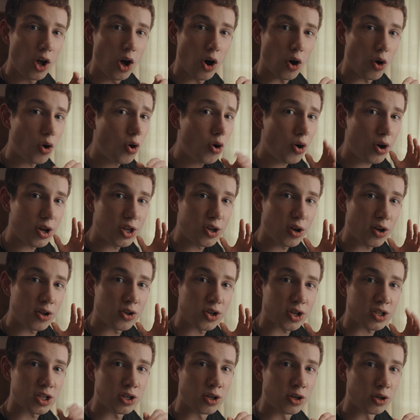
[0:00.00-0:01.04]
Or you can
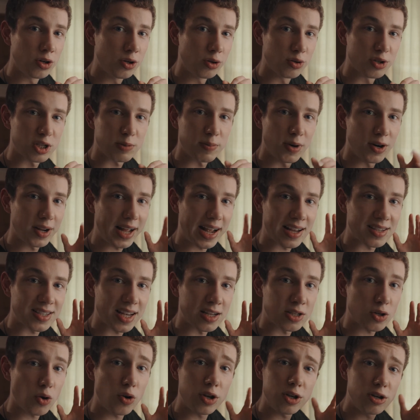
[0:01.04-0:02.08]
just Google smoke
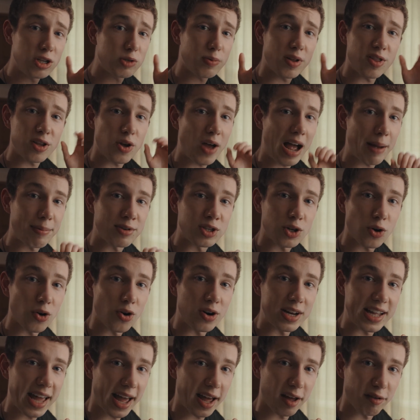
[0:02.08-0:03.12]
assets or use one that you happen to
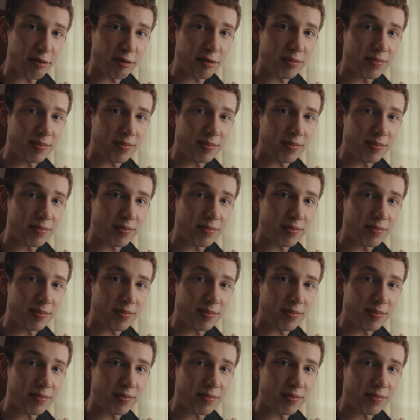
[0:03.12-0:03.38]
already have.